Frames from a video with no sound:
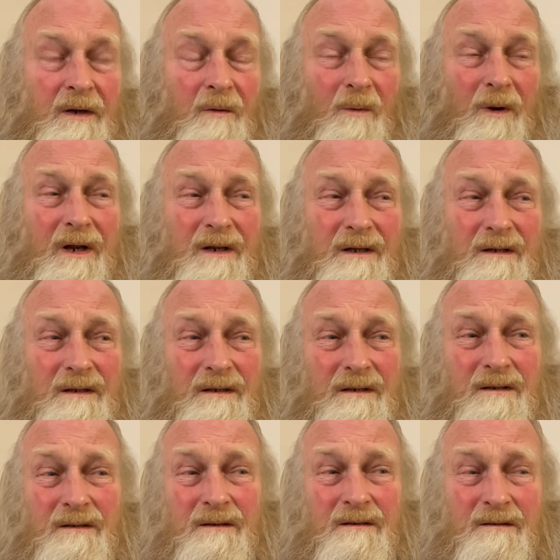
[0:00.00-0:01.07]

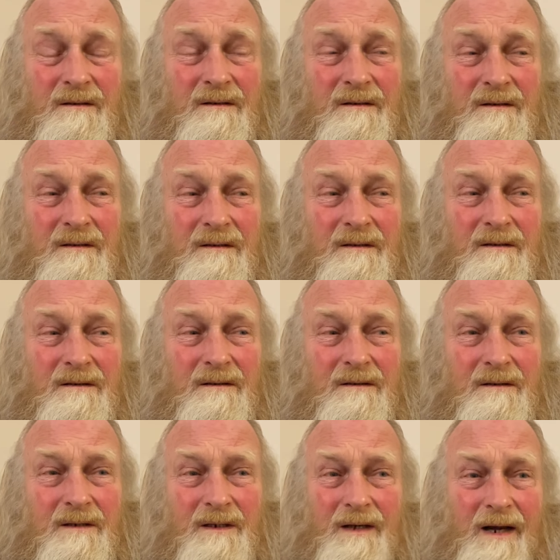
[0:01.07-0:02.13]
Well,
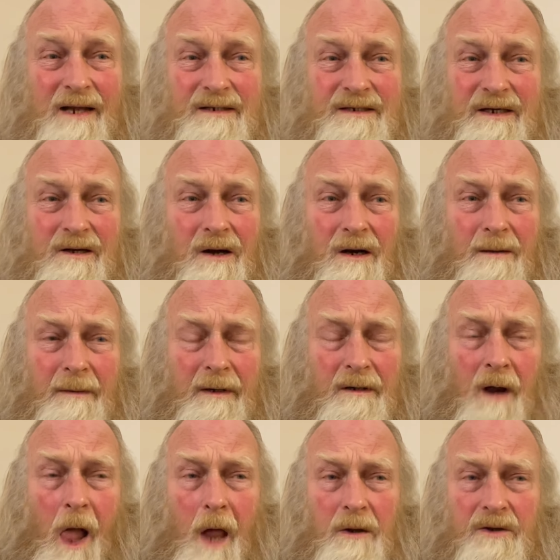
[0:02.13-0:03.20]
the classic
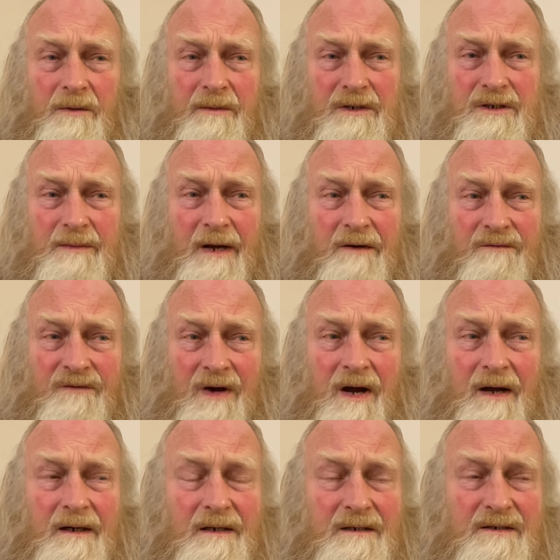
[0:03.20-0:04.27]
argument about
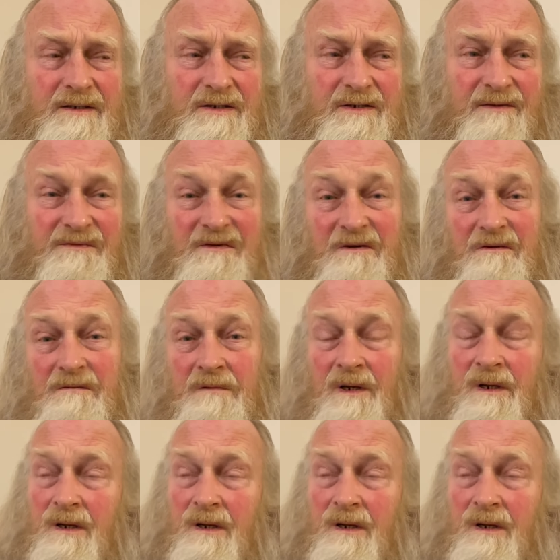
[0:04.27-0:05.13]
violence is if you're